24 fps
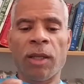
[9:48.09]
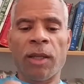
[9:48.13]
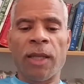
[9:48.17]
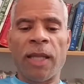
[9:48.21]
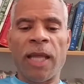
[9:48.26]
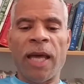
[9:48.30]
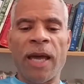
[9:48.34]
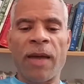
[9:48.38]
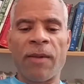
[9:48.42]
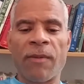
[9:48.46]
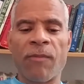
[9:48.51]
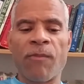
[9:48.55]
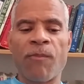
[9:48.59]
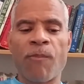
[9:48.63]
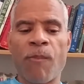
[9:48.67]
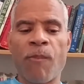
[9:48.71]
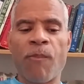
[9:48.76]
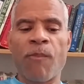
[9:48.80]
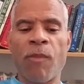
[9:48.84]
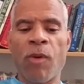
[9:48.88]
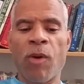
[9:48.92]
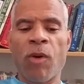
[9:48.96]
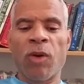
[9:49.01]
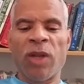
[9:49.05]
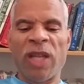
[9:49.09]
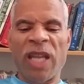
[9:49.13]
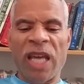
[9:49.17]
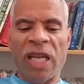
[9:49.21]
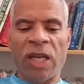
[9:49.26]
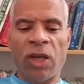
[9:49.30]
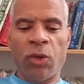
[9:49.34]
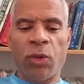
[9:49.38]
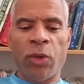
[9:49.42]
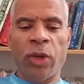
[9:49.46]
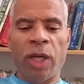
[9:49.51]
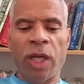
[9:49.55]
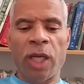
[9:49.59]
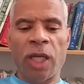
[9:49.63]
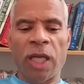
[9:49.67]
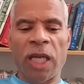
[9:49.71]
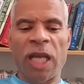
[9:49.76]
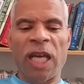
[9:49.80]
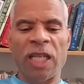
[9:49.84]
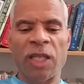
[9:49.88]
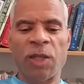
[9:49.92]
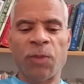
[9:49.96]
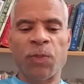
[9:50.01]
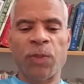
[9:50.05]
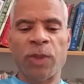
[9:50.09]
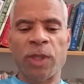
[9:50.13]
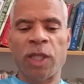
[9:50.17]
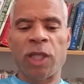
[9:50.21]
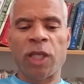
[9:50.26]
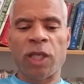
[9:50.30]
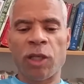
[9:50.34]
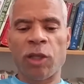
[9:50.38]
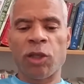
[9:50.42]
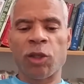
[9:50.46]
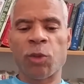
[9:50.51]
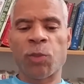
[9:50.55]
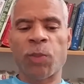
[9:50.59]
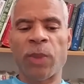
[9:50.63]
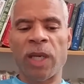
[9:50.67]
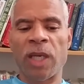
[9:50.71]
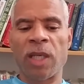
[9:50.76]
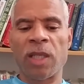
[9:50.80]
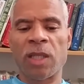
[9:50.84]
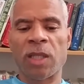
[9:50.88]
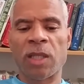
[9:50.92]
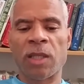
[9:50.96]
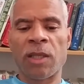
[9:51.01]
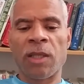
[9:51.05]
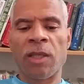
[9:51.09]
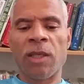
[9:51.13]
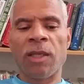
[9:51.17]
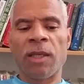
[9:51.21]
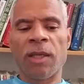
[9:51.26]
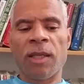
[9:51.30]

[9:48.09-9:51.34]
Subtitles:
That on that grid in that particular space,